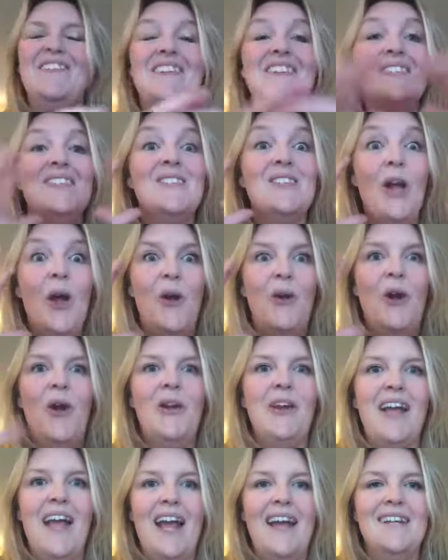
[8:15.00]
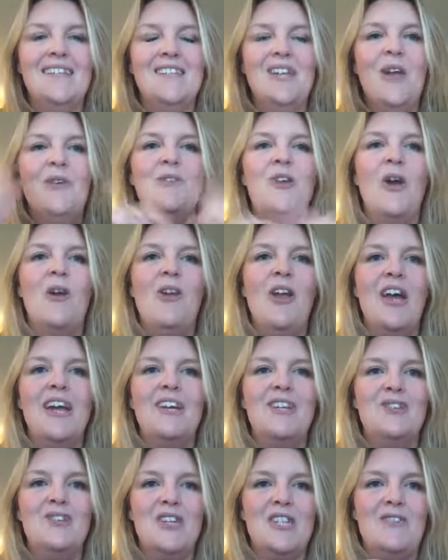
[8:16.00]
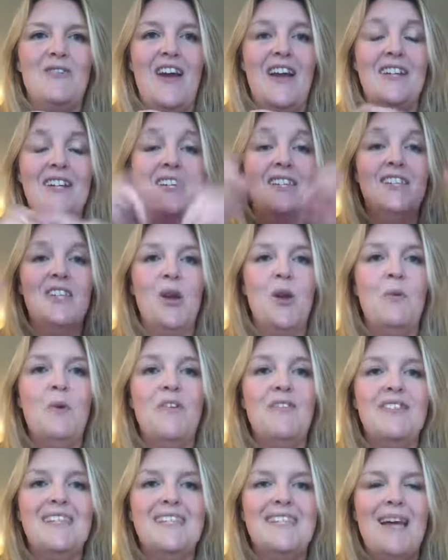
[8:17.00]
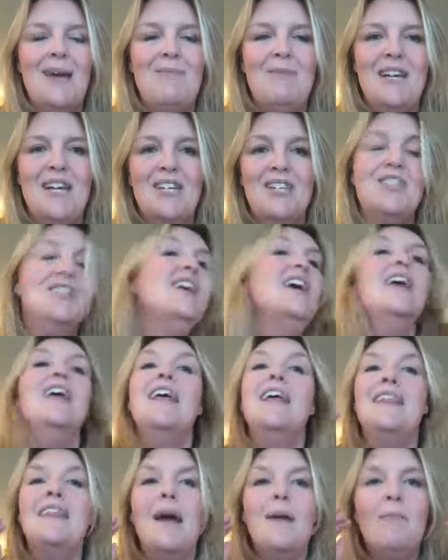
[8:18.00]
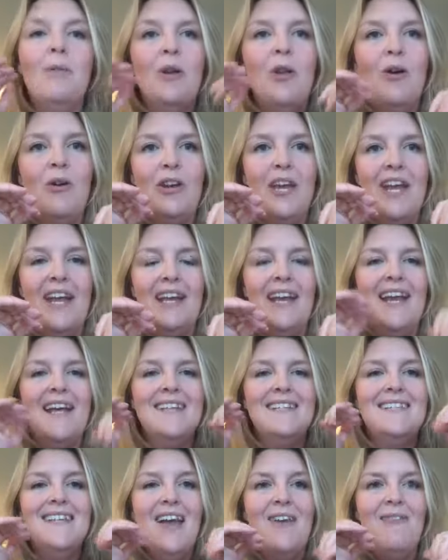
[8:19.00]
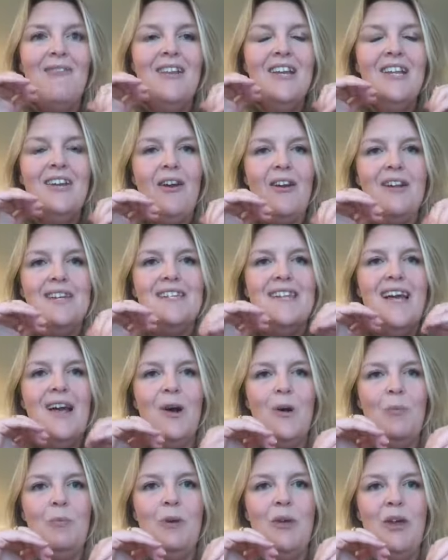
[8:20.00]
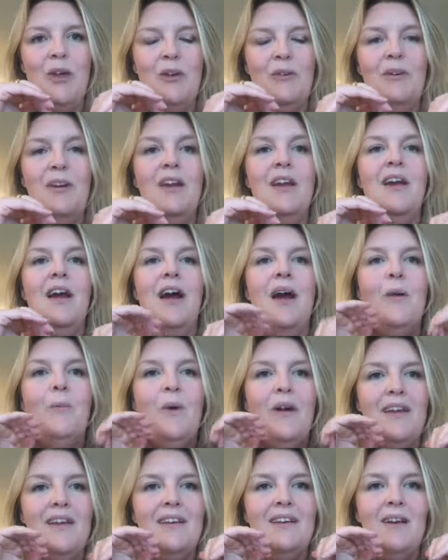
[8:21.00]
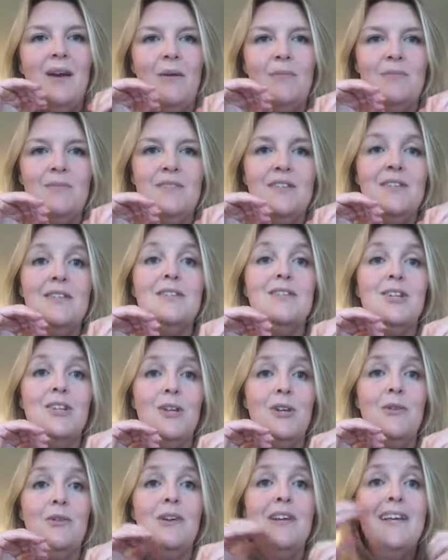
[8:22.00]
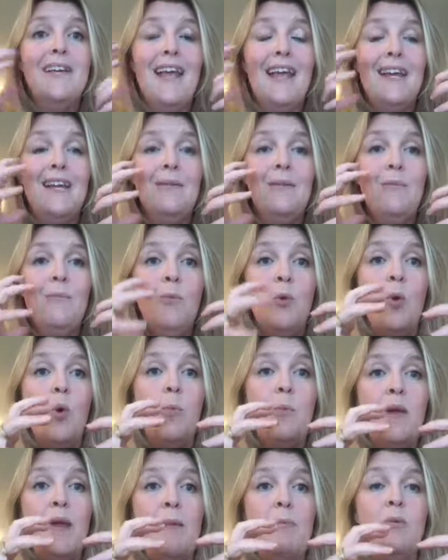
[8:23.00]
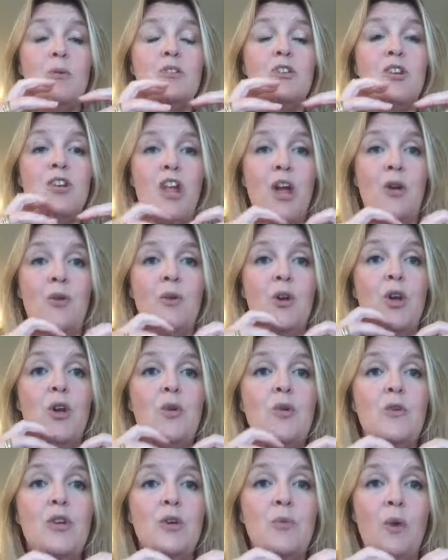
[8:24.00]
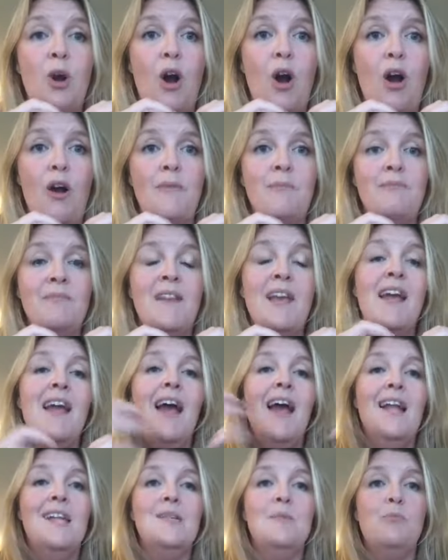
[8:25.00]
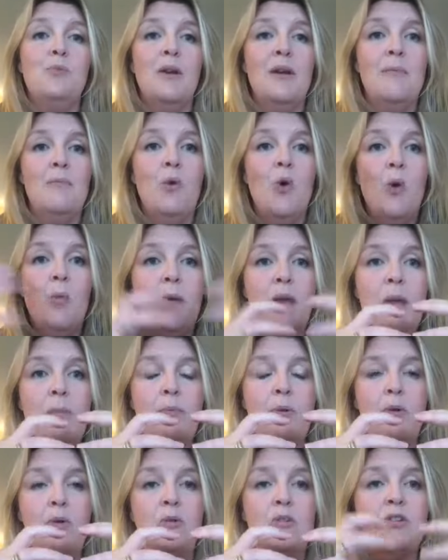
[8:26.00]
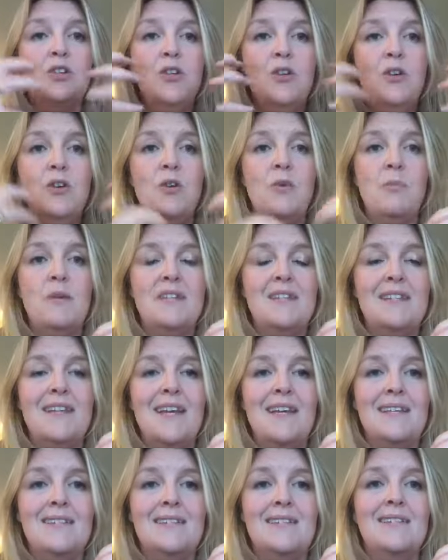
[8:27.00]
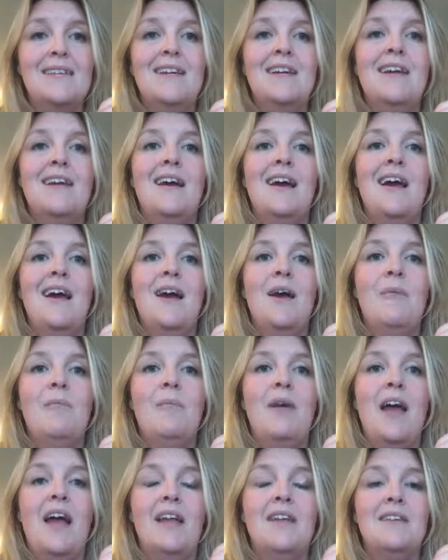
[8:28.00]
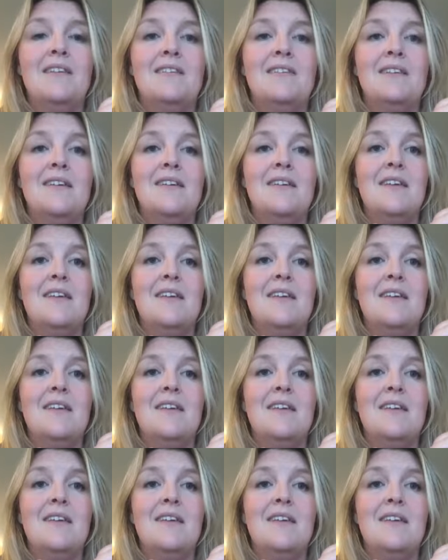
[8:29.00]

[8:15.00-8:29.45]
So no like and trust factor. So we've established that blogging is definitely going to help you when it comes to getting more people to know who you are and to bring more people to your business and